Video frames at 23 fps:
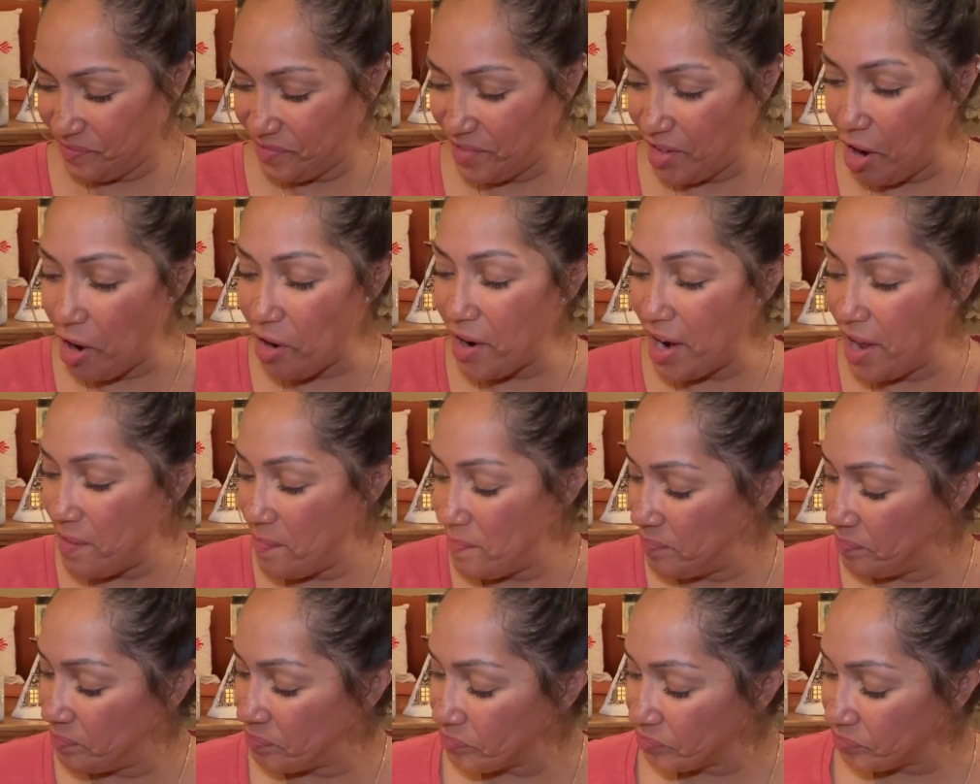All right,
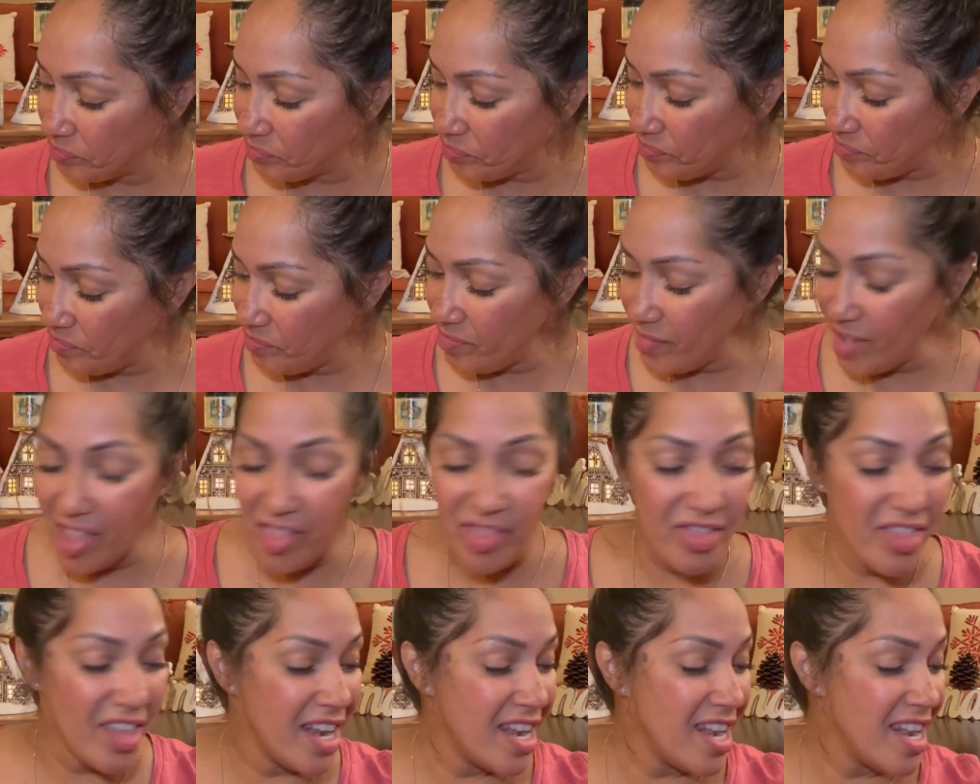
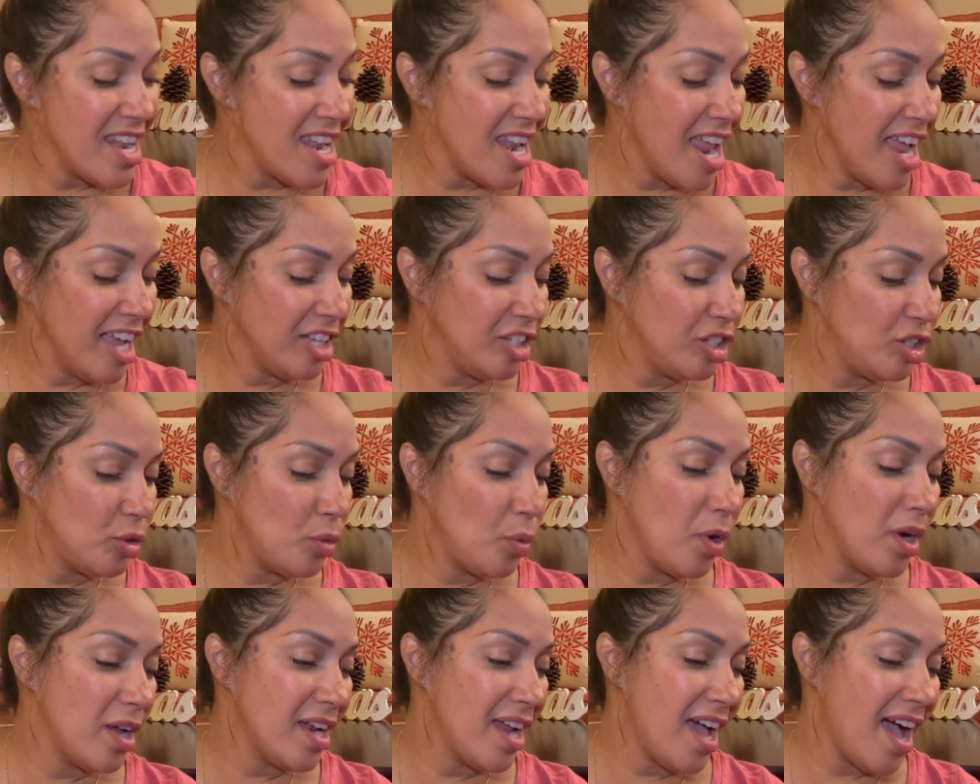the next
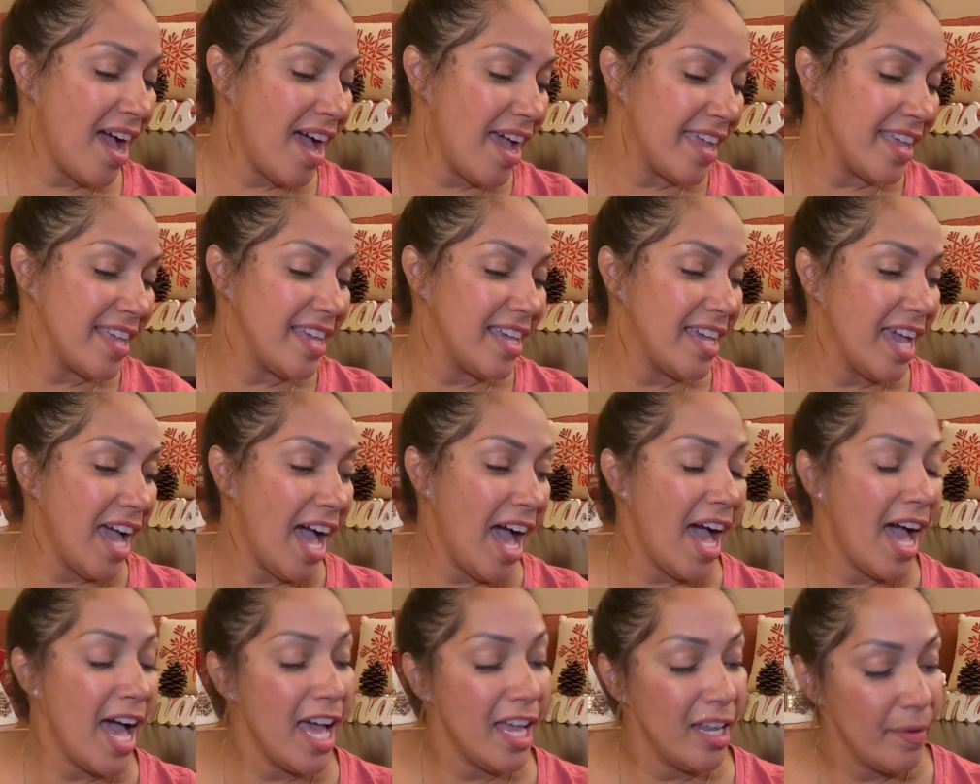one I
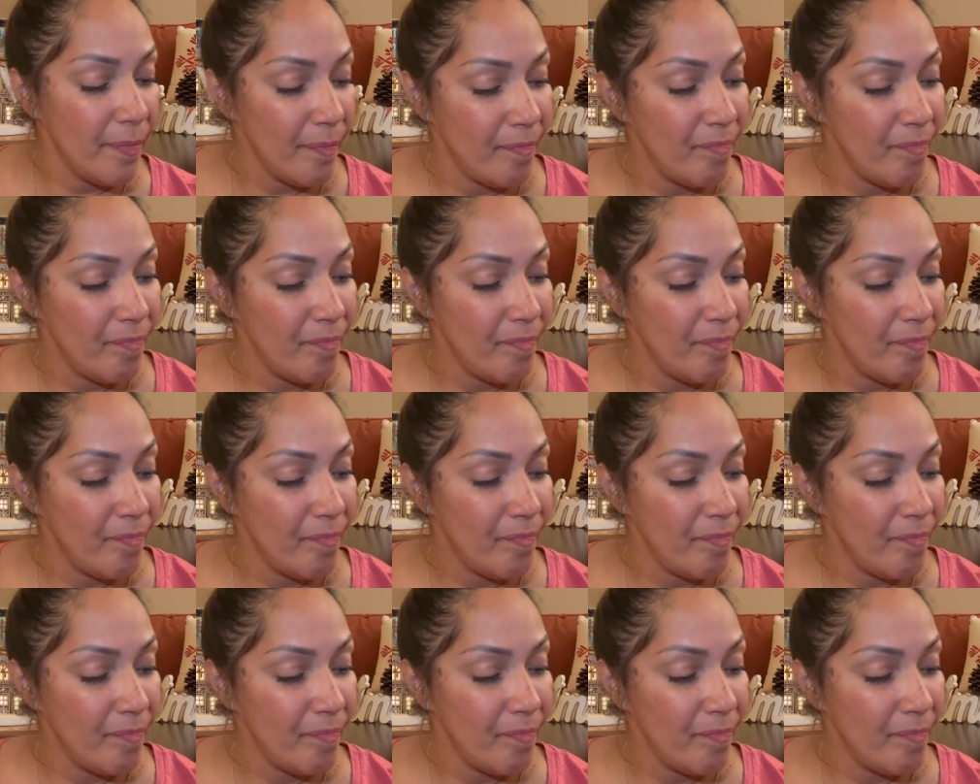got